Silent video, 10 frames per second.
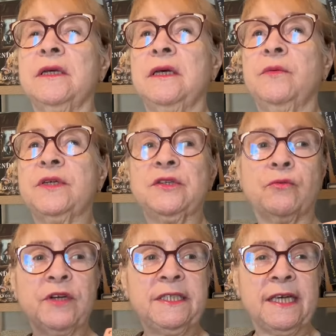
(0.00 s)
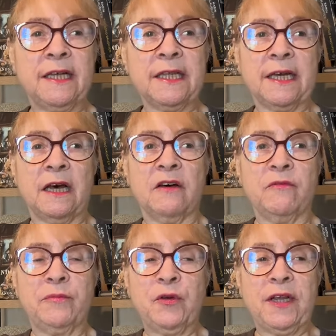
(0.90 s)
retelling
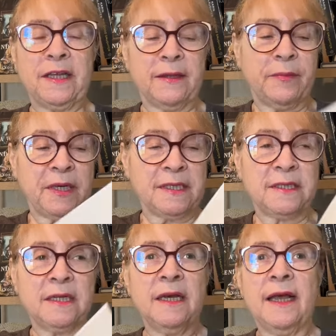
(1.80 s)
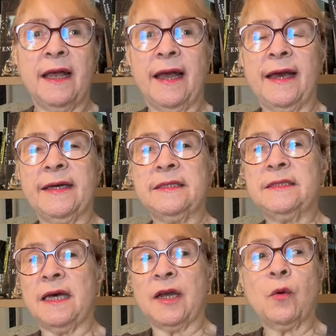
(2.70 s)
of Beauty and the Beast,
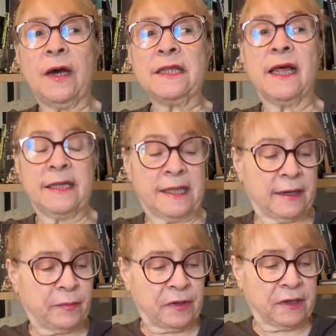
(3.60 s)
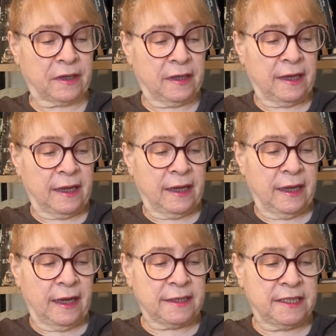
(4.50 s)
and I quite like that book.
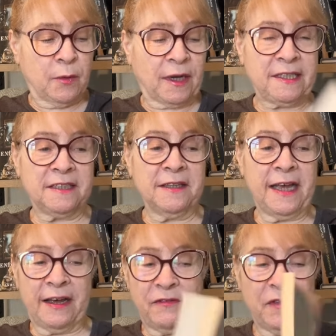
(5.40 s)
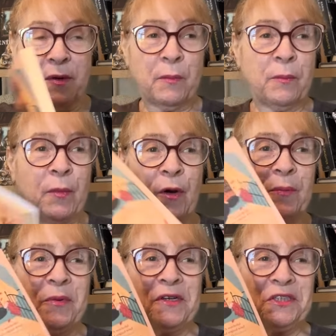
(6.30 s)
So I still have more
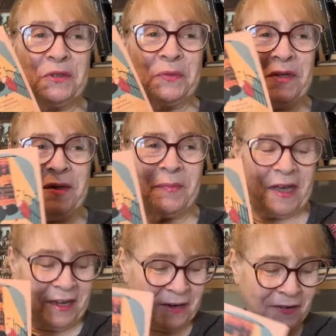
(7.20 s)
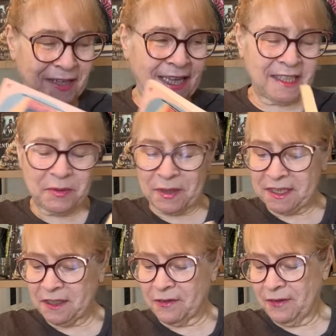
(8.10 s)
books to read by her, and that's what's
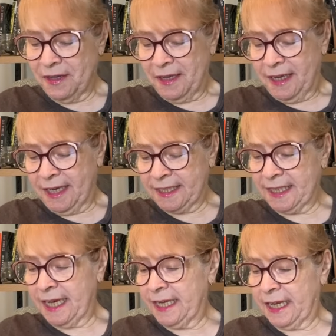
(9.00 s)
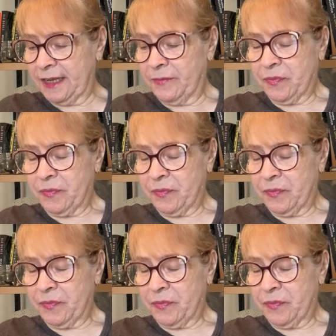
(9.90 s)
so exciting.